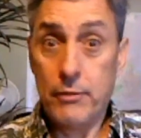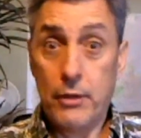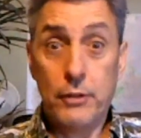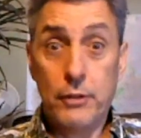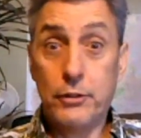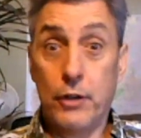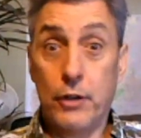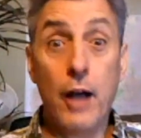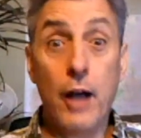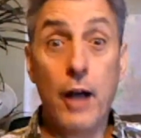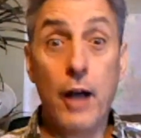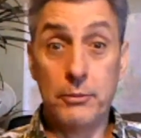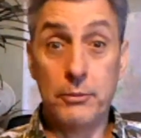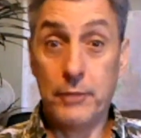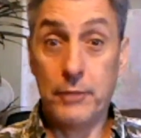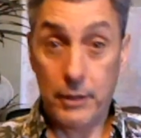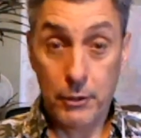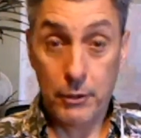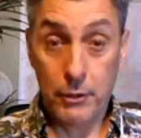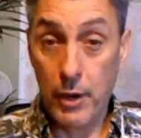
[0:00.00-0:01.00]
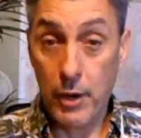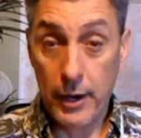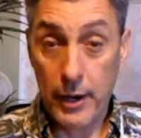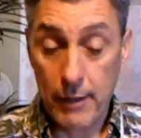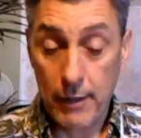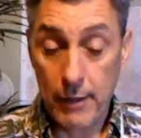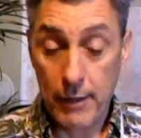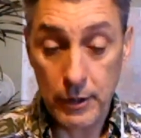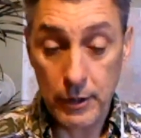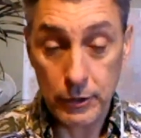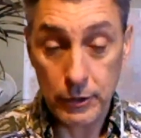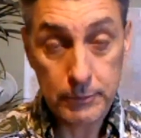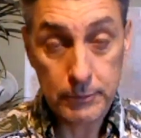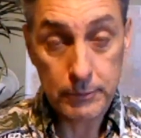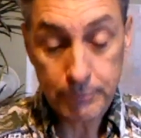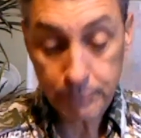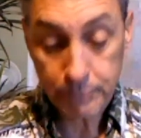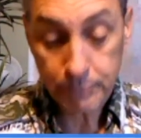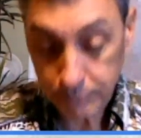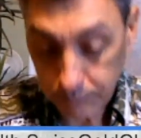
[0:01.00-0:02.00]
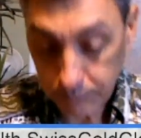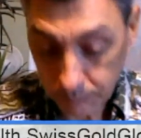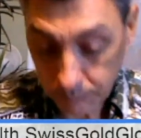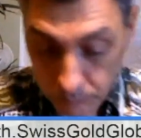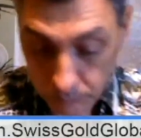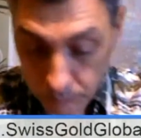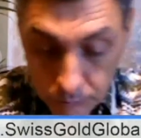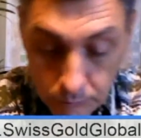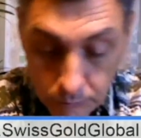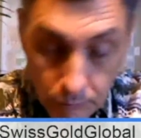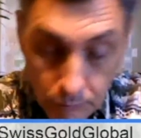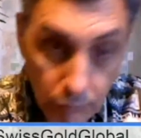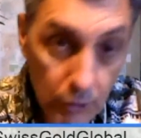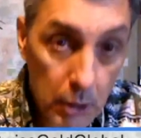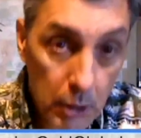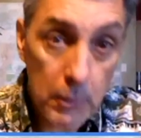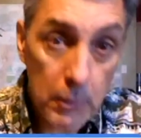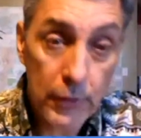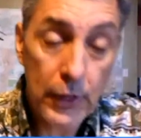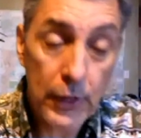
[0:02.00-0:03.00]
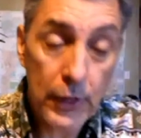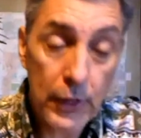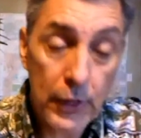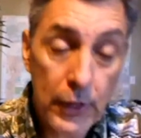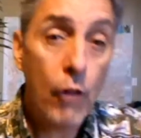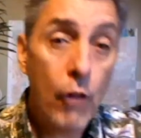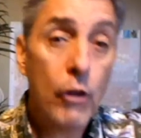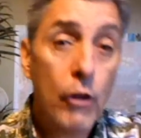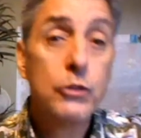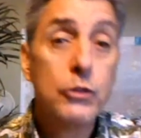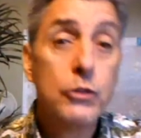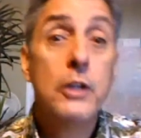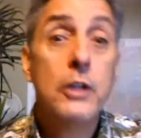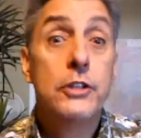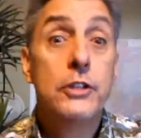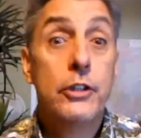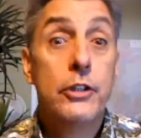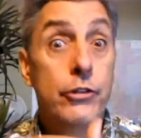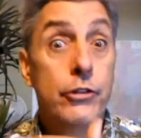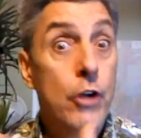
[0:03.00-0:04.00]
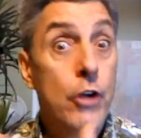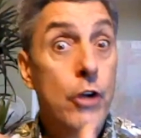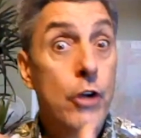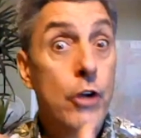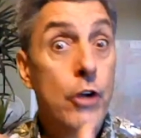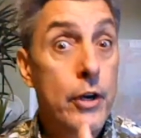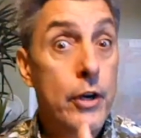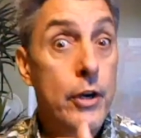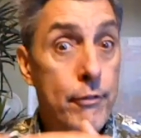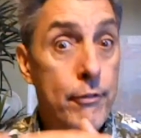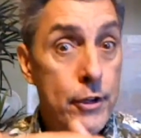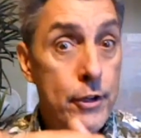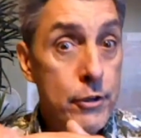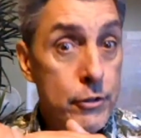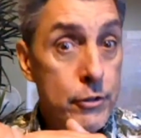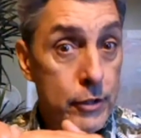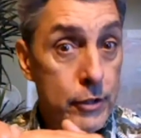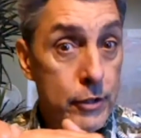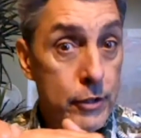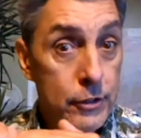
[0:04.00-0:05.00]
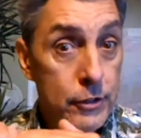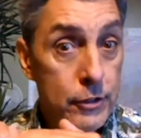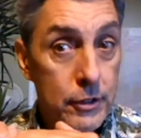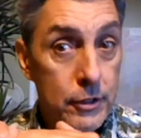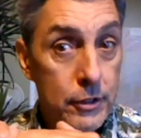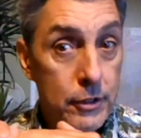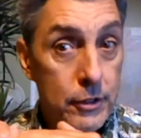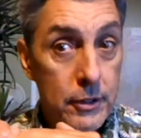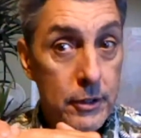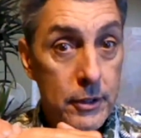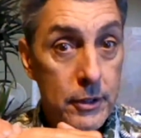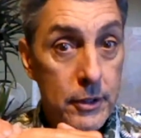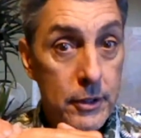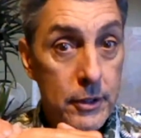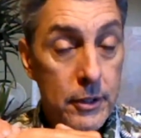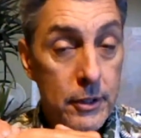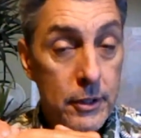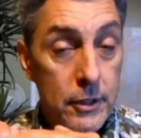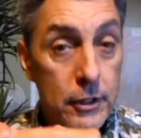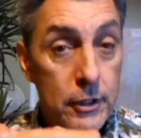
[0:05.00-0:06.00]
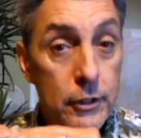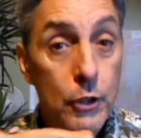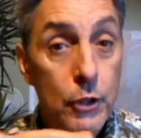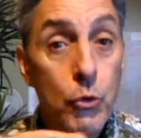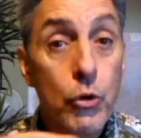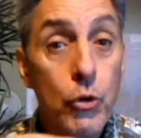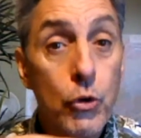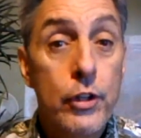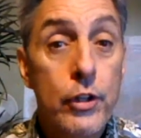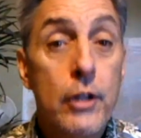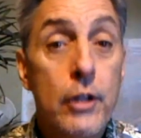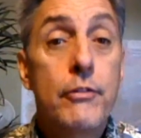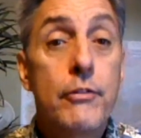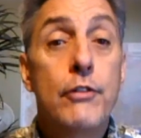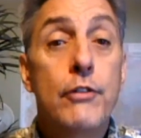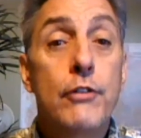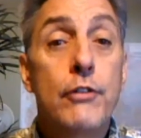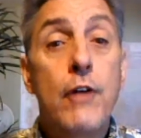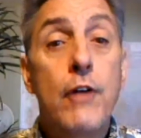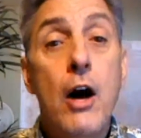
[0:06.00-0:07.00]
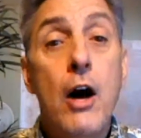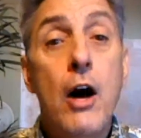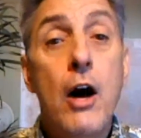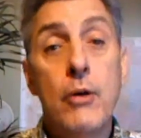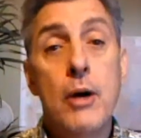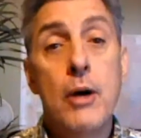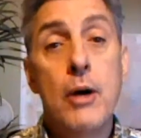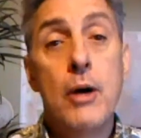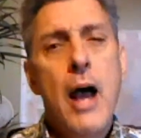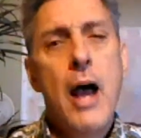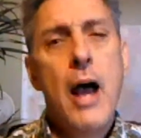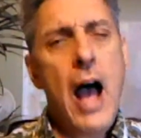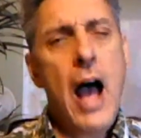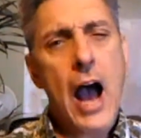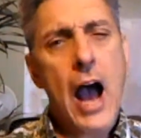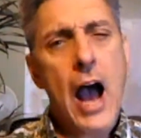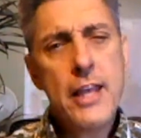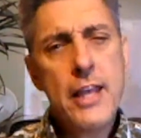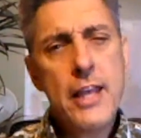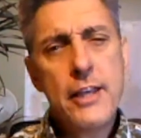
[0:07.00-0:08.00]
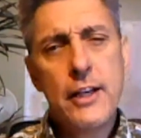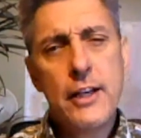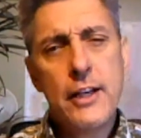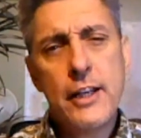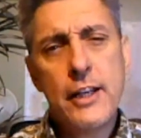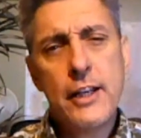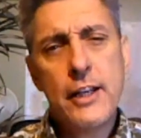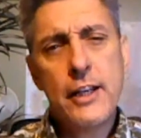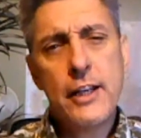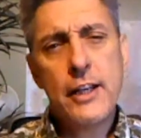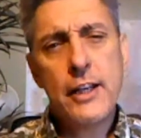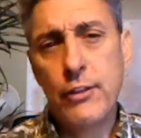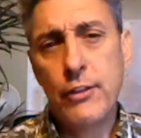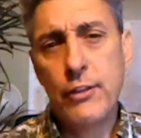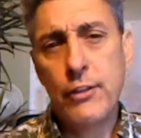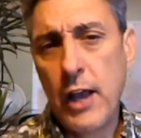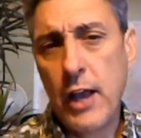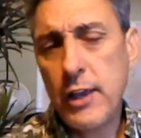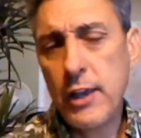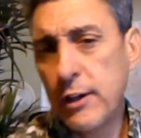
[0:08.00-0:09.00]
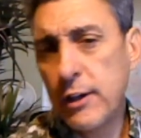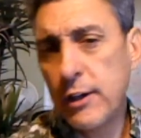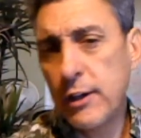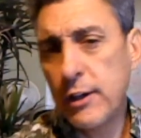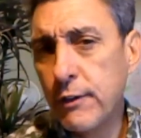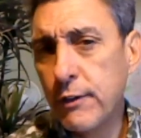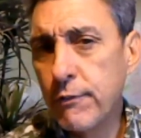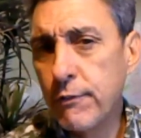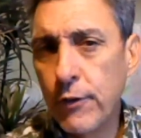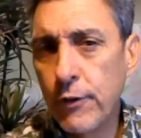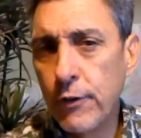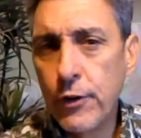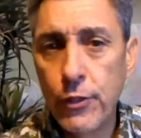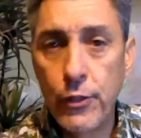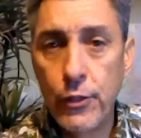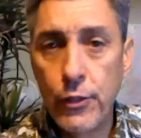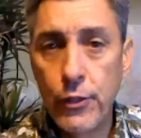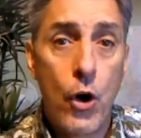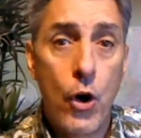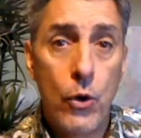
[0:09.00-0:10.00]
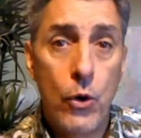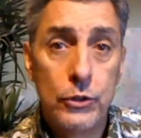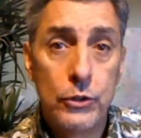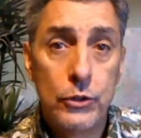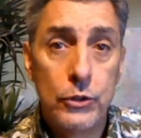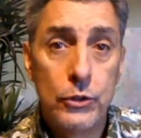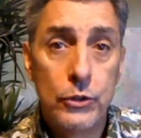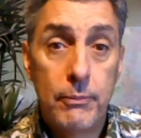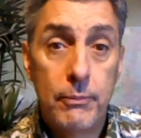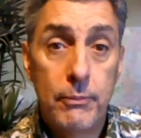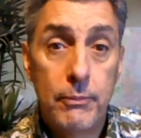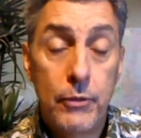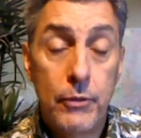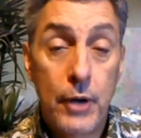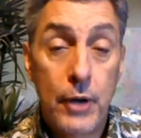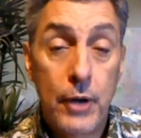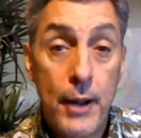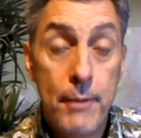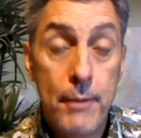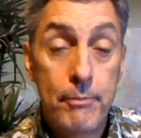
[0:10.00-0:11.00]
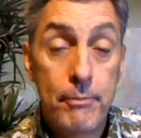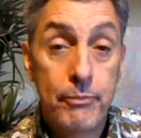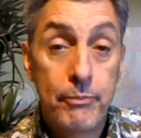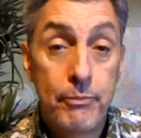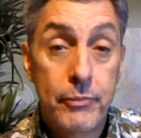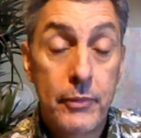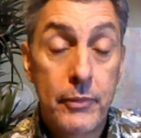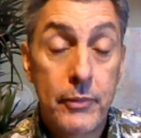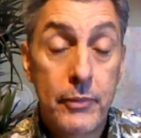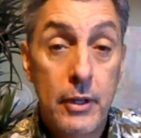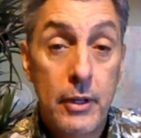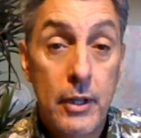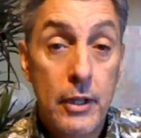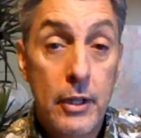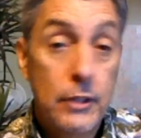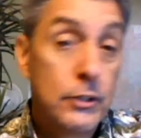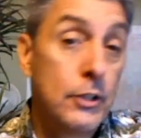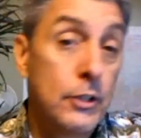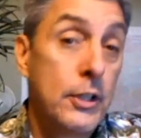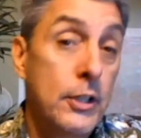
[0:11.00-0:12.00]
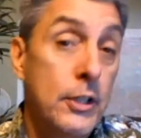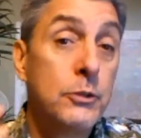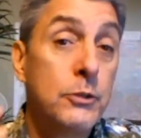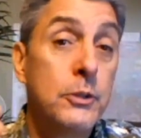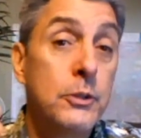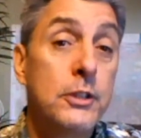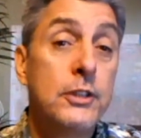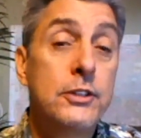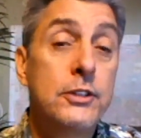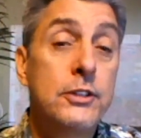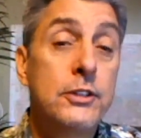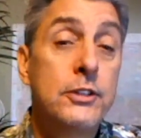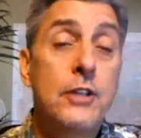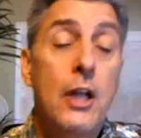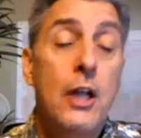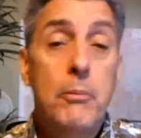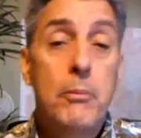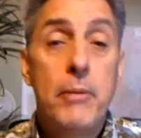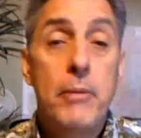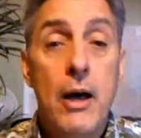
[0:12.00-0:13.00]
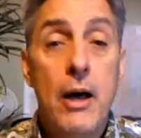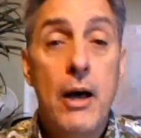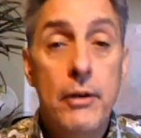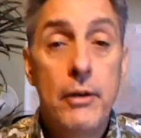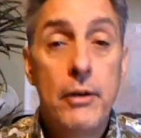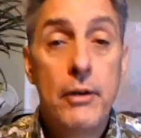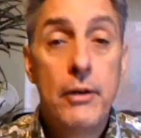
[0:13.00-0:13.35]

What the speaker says: Those are awesome. You want to have those. But then all those ones that showed enough interest that they're worthy of your follow-up, how are you going to convert those, right? So that's what this is all about.